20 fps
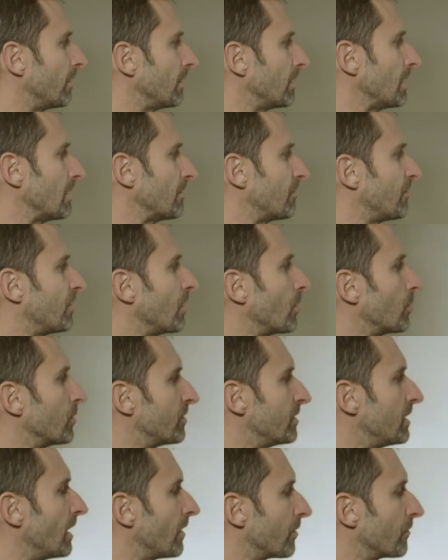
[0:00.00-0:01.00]
if there was
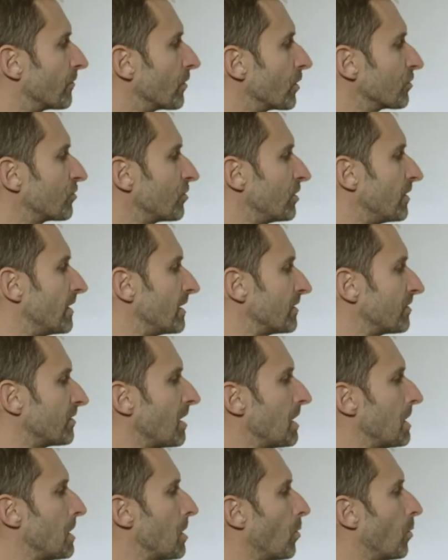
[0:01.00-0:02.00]
another version of this,
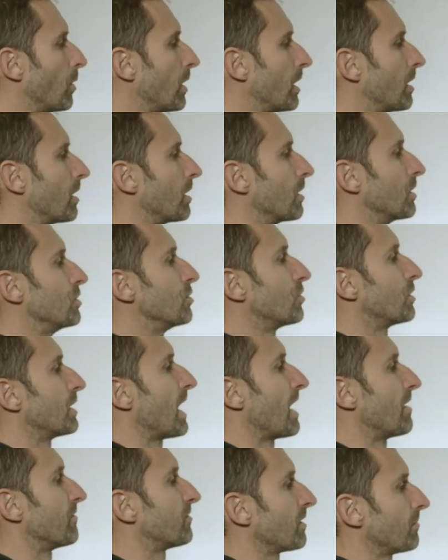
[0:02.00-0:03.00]
where you could
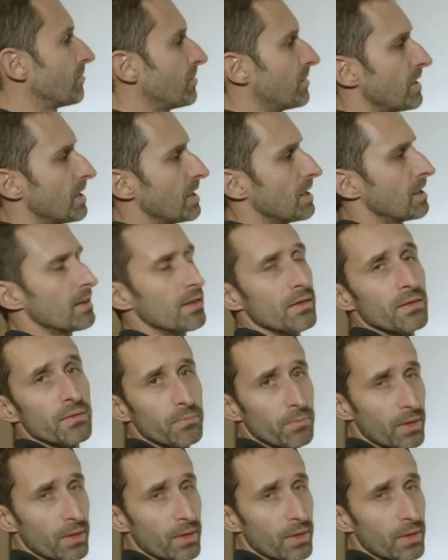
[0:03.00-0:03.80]
have something